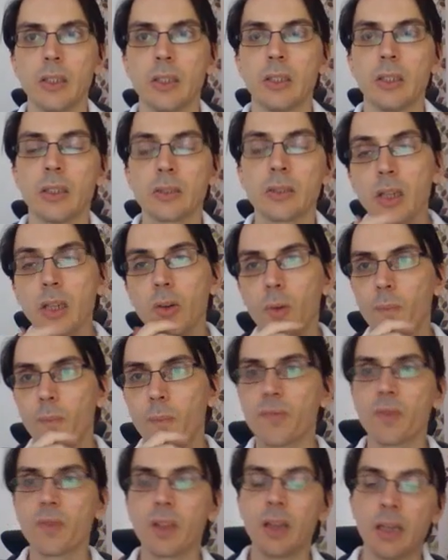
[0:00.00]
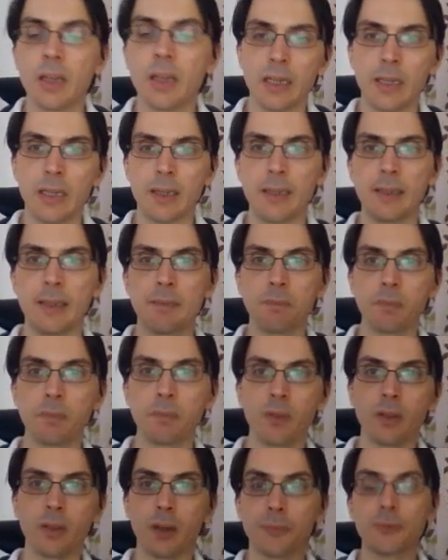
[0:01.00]
So, uh,
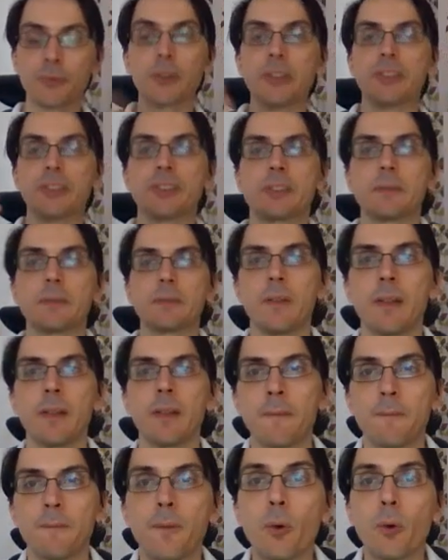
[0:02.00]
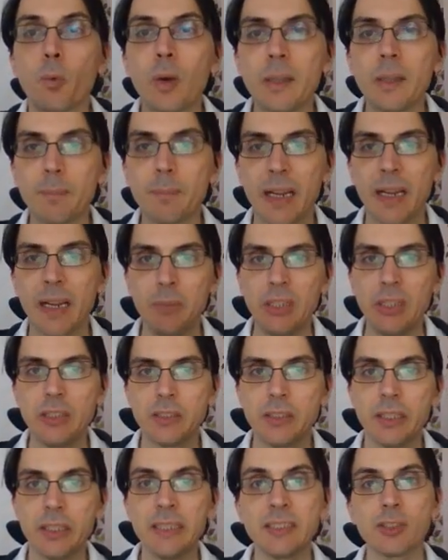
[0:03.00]
of course, for one
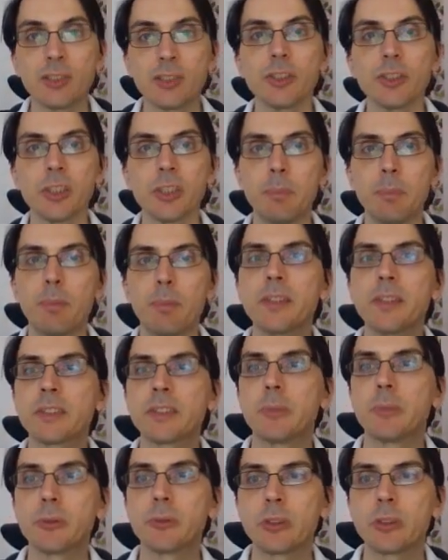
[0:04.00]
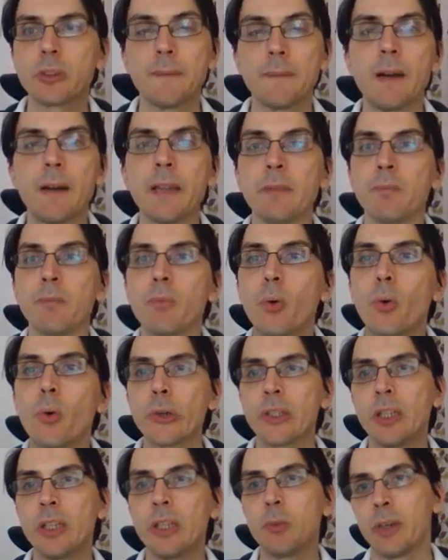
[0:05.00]
parameter, it's usually possible to define more
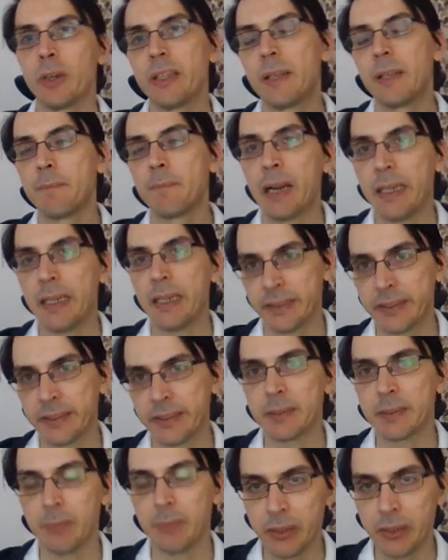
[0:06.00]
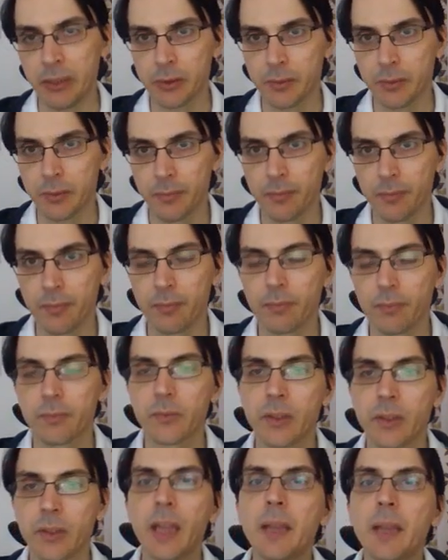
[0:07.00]
than one unbiased estimator,
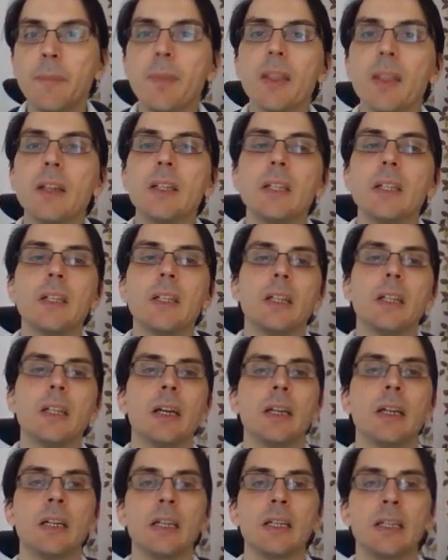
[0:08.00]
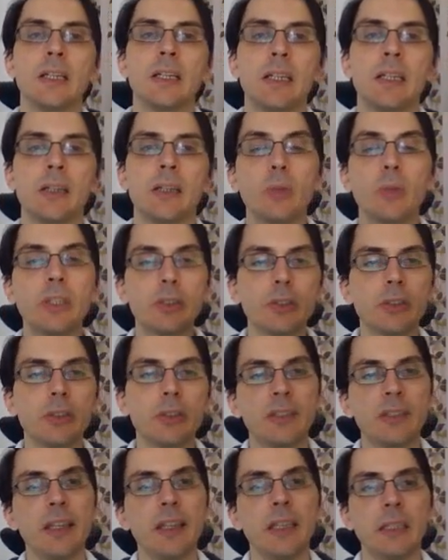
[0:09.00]
okay? Uh, we could
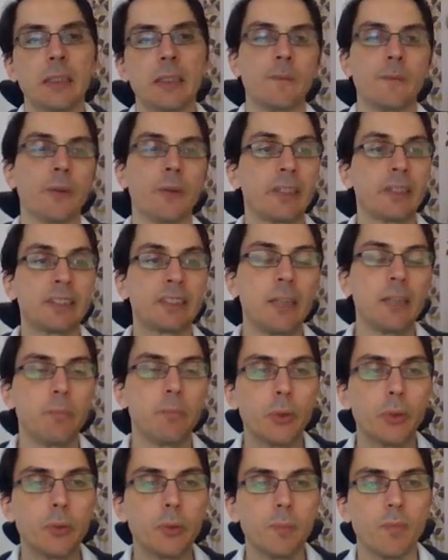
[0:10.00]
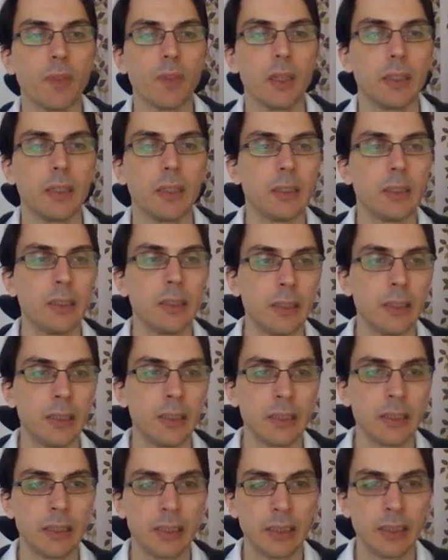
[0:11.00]
take, for example,
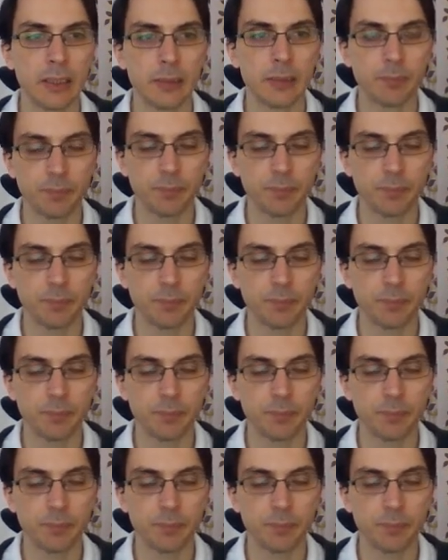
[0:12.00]
uh,